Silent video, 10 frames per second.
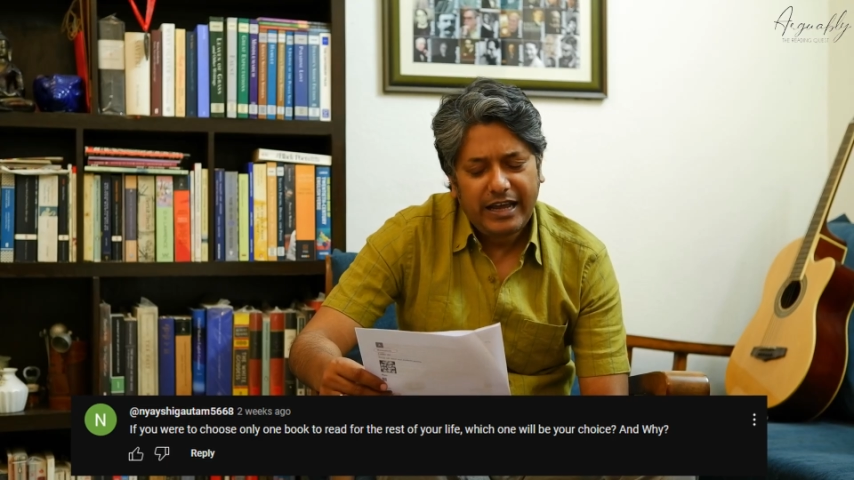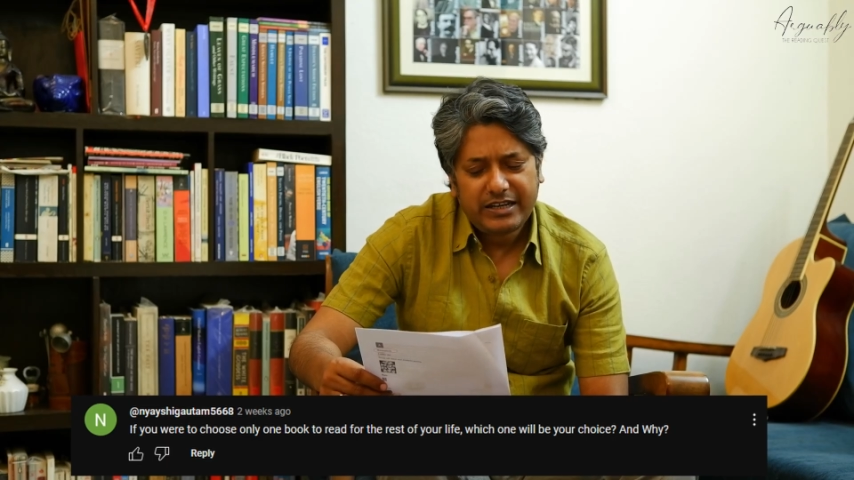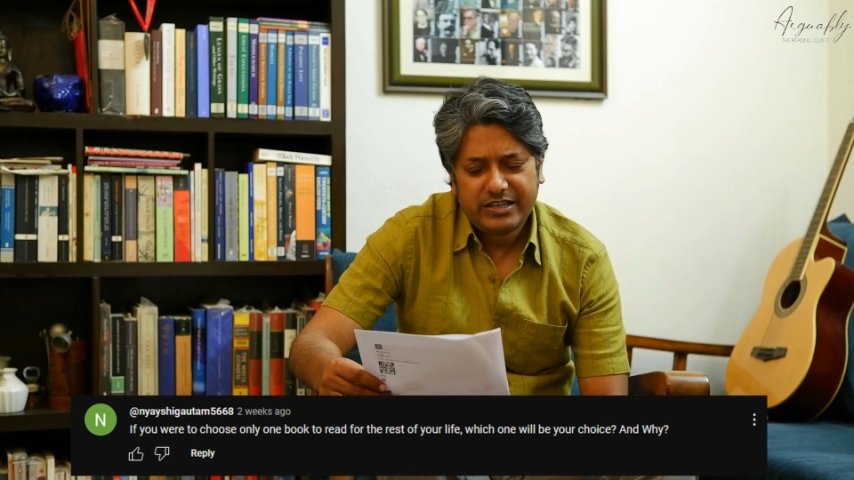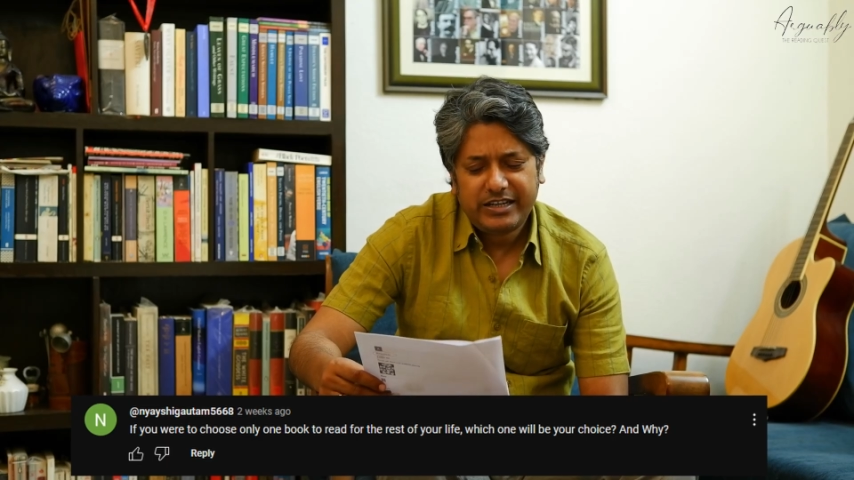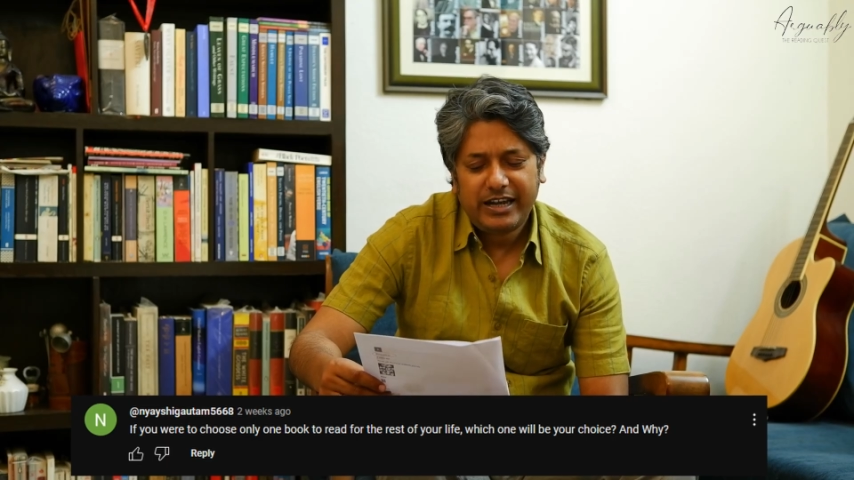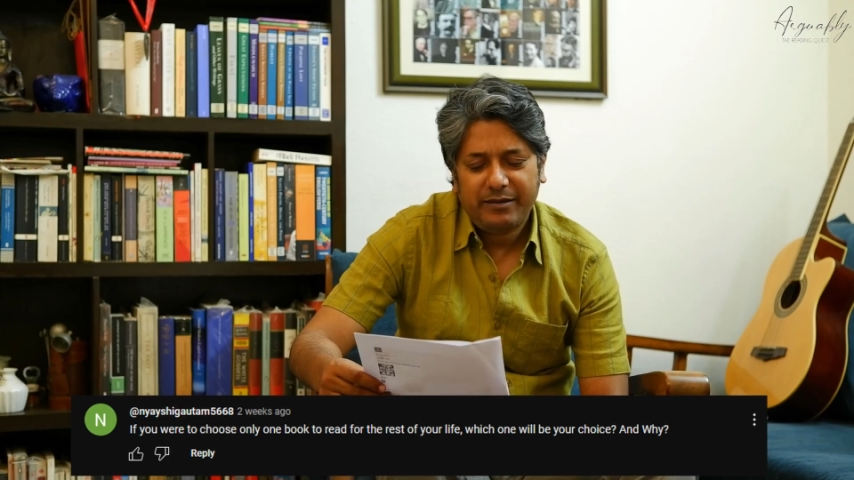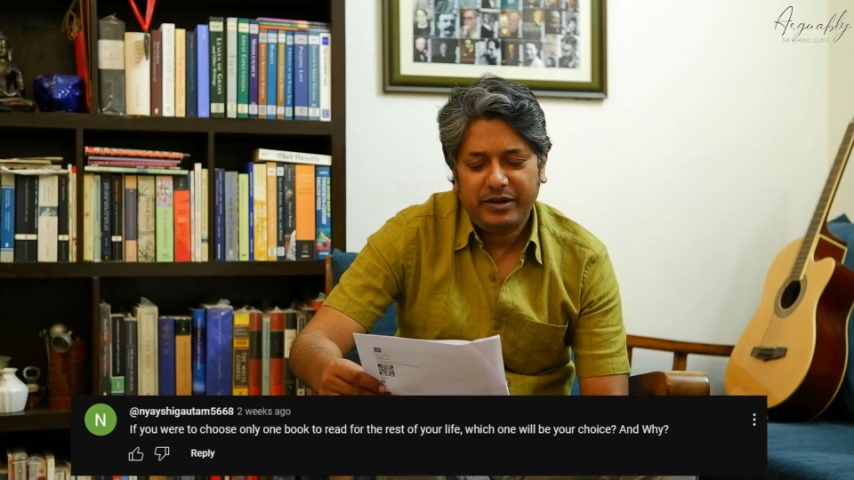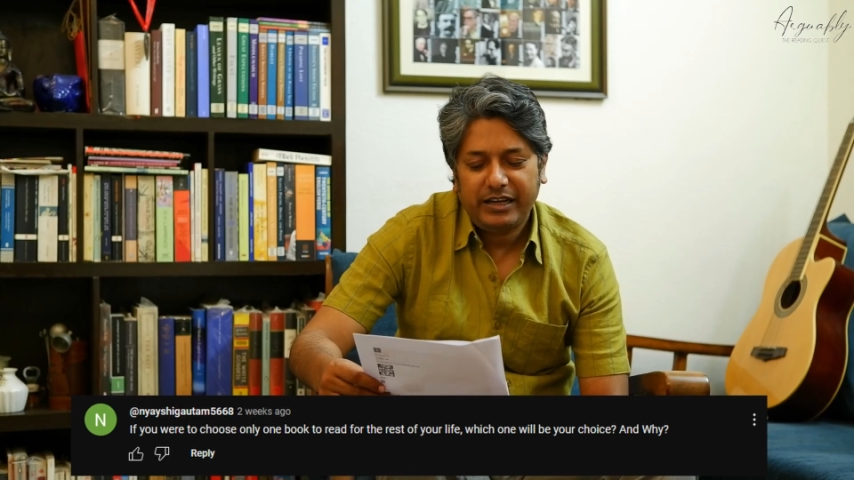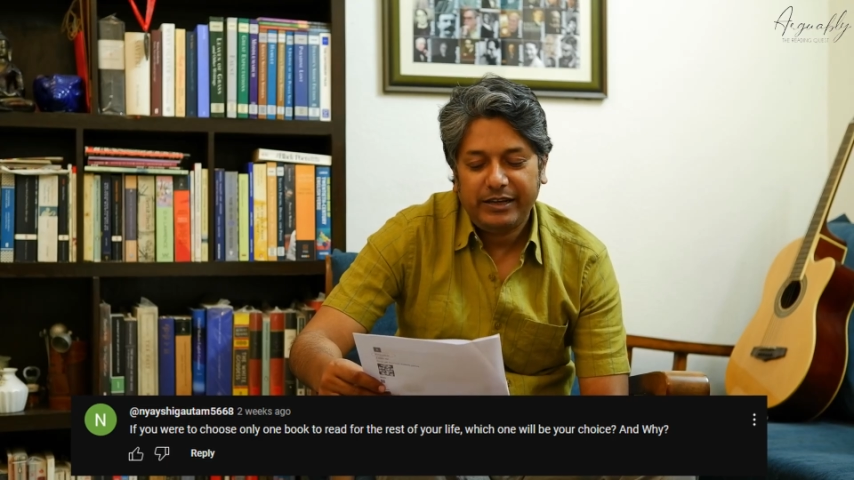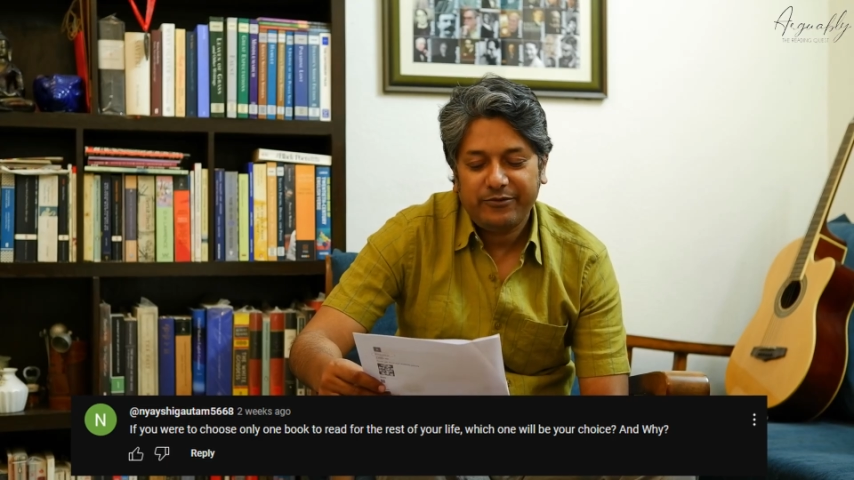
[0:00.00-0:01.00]

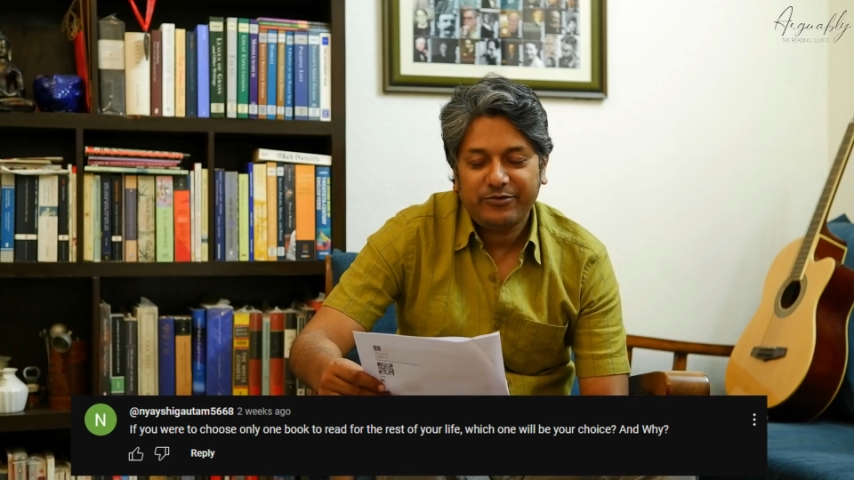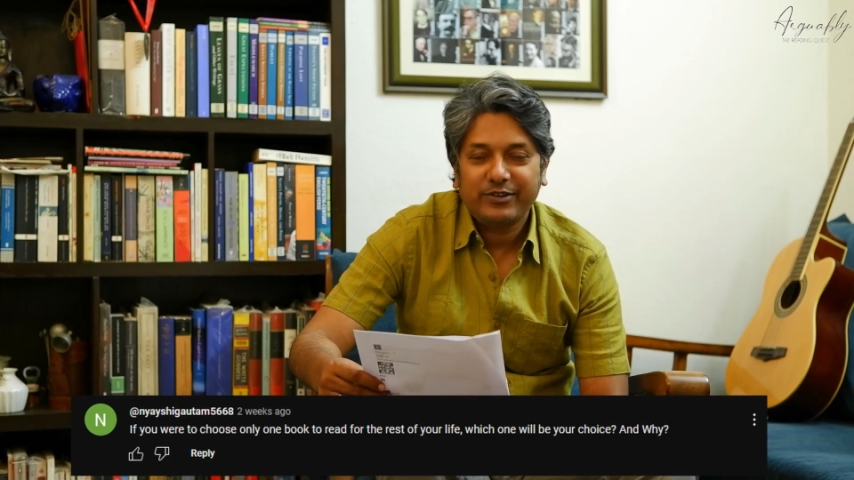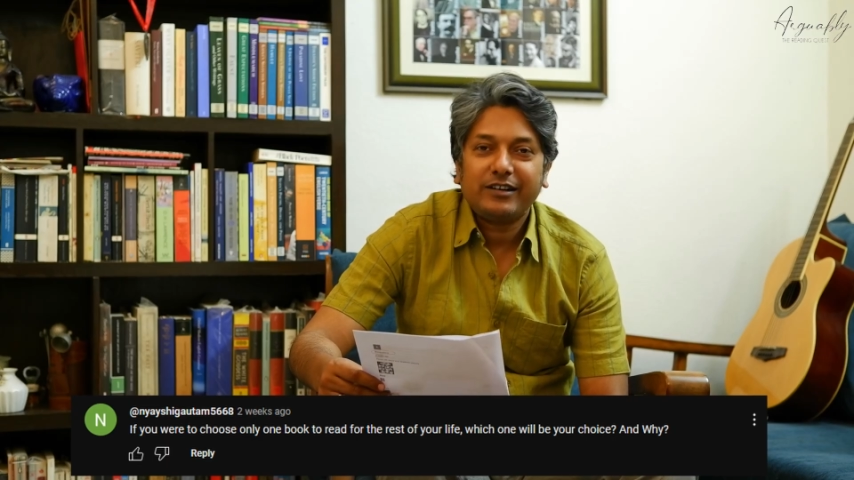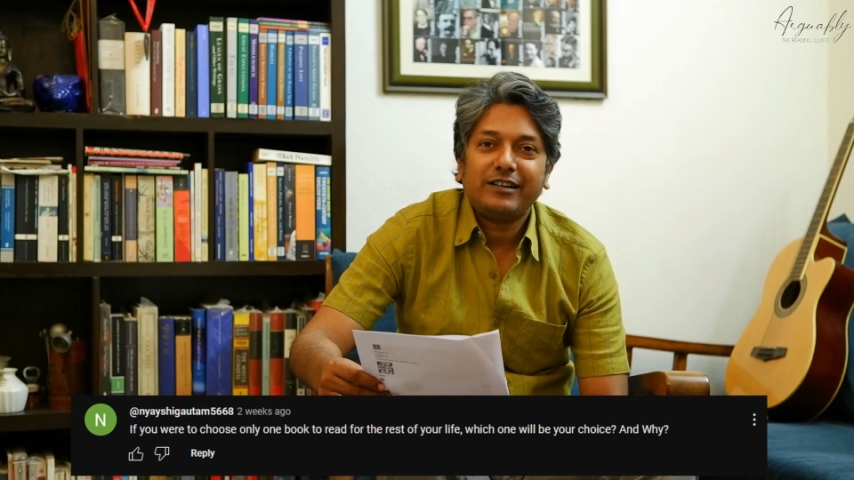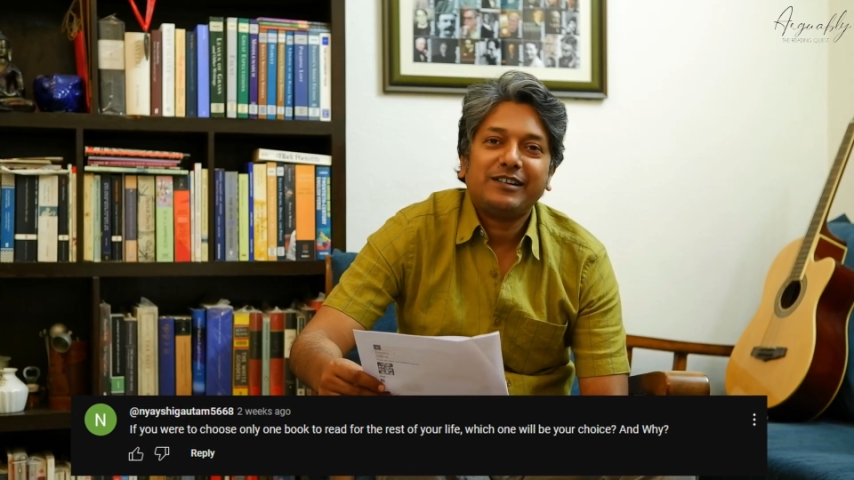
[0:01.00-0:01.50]
Nyaishi, I believe